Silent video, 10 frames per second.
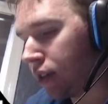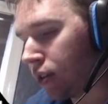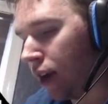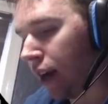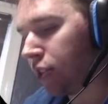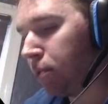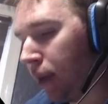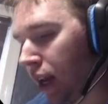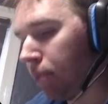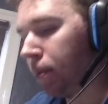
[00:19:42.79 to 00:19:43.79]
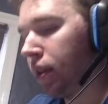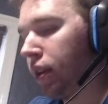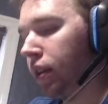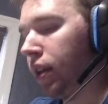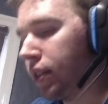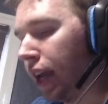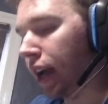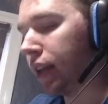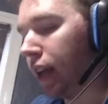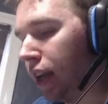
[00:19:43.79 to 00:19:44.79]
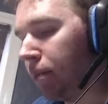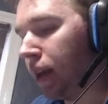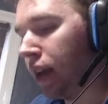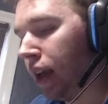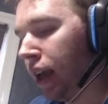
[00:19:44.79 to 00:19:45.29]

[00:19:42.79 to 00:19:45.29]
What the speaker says: trying to speed up the attack to hit me.